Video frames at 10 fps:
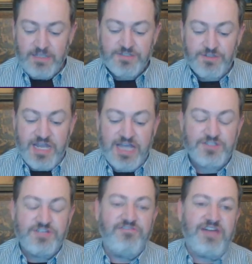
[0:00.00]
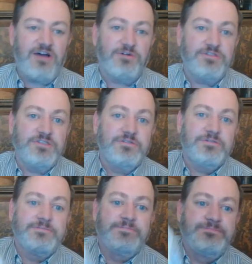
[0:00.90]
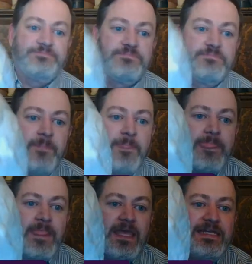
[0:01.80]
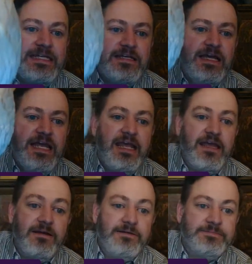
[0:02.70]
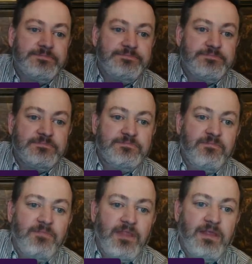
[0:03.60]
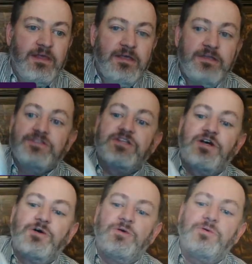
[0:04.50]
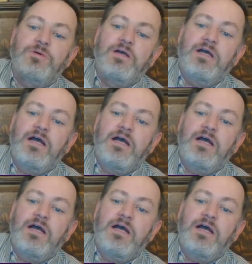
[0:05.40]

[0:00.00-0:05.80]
So I actually found an egg. So